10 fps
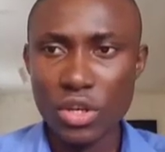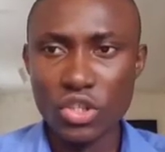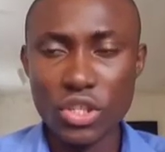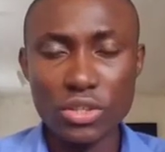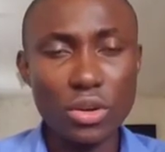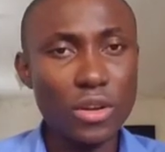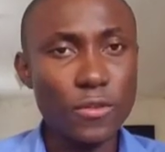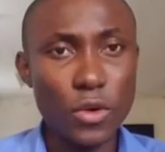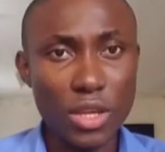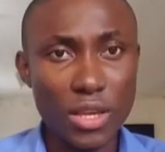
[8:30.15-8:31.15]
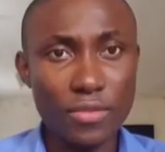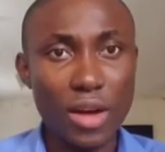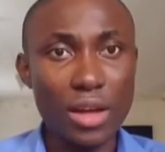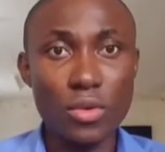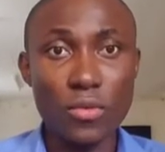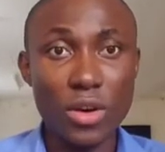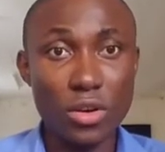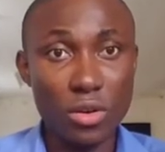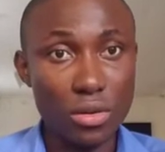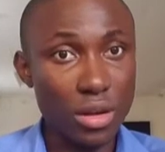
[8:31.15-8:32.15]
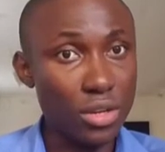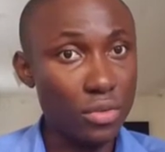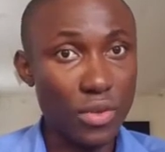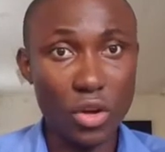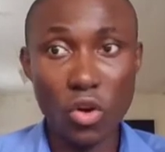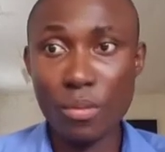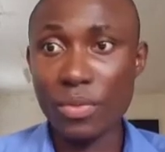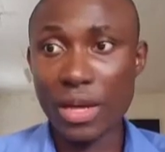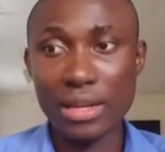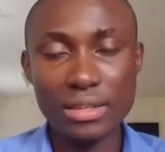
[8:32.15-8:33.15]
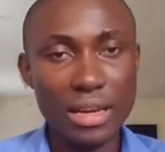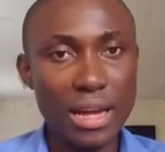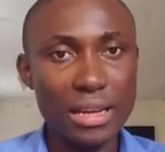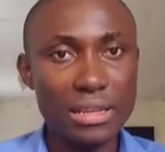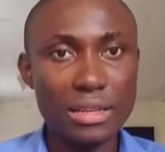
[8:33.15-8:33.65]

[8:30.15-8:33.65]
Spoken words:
She's gonna forgive and overcome that, and